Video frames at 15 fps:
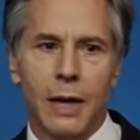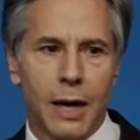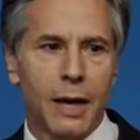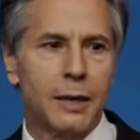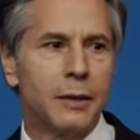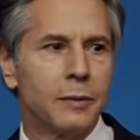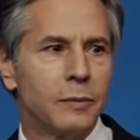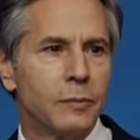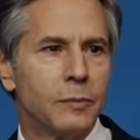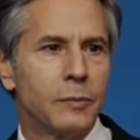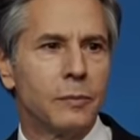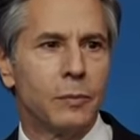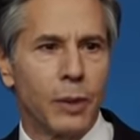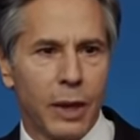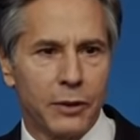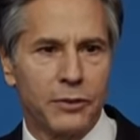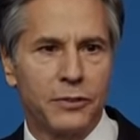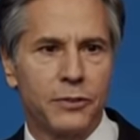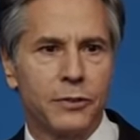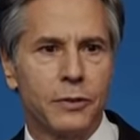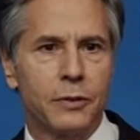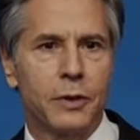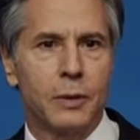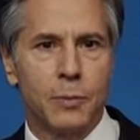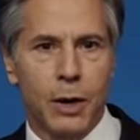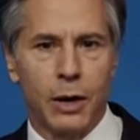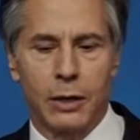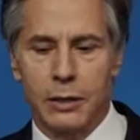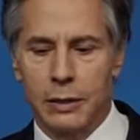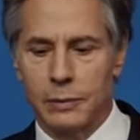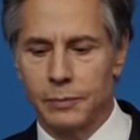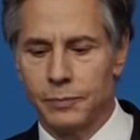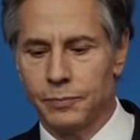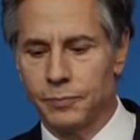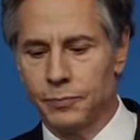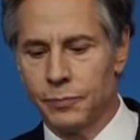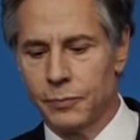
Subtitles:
God bless America.